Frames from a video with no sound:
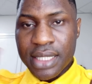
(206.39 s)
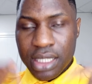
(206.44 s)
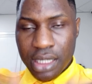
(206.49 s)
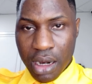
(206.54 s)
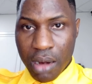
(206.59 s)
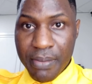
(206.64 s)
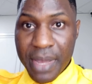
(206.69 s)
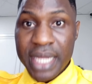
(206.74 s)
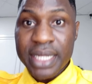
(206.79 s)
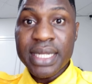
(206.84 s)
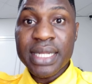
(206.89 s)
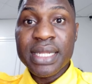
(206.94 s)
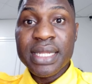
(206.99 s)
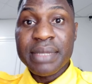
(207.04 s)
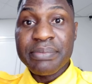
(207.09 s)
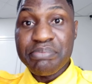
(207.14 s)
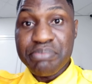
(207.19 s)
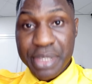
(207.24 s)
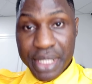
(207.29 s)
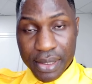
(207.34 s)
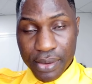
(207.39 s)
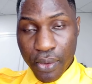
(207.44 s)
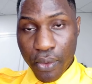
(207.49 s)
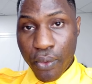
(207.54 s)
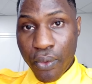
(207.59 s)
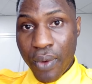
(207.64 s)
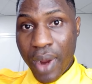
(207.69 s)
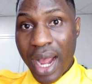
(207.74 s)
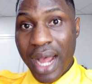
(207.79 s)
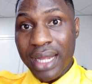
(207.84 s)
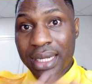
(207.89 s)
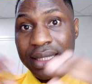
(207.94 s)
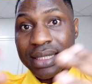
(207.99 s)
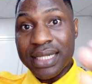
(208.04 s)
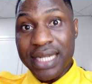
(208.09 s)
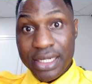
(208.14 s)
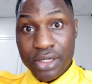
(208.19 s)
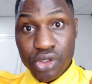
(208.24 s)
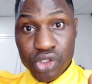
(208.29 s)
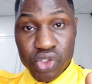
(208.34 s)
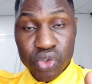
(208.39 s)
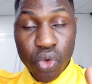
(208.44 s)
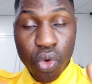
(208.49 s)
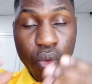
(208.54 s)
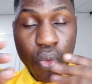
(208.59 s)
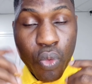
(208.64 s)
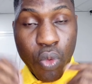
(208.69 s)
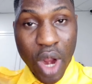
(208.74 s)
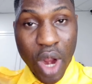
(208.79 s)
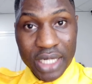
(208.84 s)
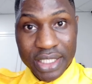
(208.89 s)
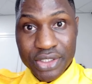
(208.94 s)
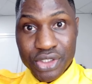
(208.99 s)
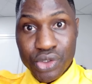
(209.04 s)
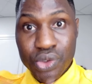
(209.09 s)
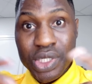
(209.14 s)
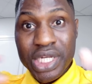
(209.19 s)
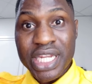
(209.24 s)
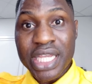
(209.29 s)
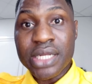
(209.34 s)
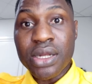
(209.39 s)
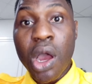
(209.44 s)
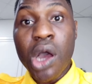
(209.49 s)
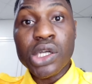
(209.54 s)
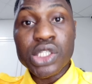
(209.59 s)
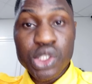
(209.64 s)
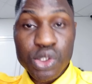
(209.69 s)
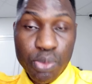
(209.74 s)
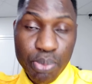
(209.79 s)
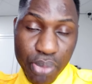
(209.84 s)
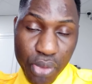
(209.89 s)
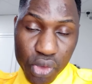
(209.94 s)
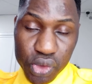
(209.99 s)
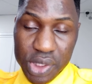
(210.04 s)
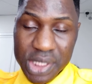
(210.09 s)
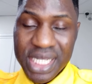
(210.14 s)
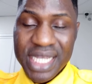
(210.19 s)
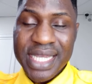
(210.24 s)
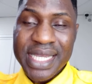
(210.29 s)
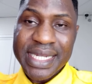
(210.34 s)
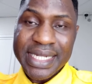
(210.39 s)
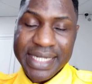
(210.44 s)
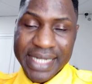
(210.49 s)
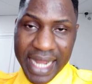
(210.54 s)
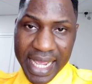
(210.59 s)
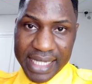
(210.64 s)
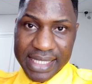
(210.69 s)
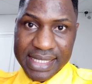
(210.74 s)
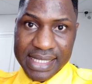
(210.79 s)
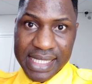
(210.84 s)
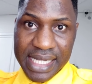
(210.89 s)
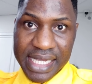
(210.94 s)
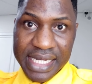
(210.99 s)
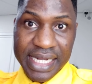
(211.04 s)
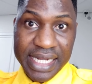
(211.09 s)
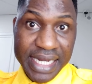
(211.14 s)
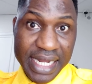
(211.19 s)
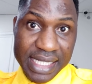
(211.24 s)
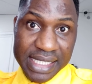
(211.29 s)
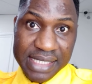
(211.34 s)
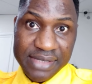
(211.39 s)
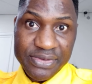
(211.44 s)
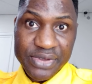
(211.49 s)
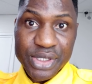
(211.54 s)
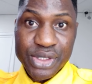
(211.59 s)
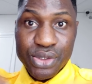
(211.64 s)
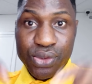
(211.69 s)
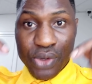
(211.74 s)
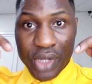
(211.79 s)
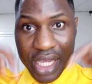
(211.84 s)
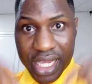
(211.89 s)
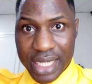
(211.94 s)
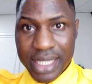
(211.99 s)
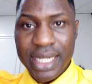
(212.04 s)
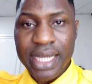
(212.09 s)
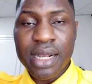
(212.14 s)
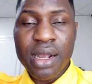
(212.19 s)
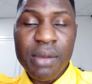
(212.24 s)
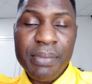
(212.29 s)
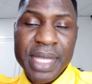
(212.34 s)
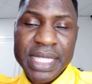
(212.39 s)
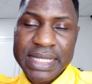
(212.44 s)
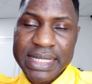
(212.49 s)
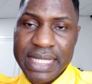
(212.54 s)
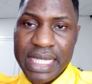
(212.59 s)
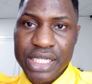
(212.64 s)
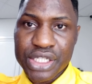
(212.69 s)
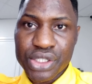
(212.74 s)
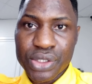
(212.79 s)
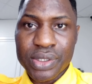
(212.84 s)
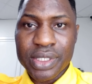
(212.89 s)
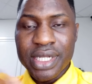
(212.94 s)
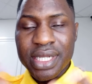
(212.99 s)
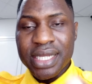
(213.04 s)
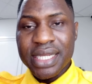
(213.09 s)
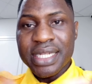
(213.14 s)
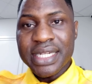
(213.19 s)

comment below and let us know what you need us to post next in the next video in the comment section.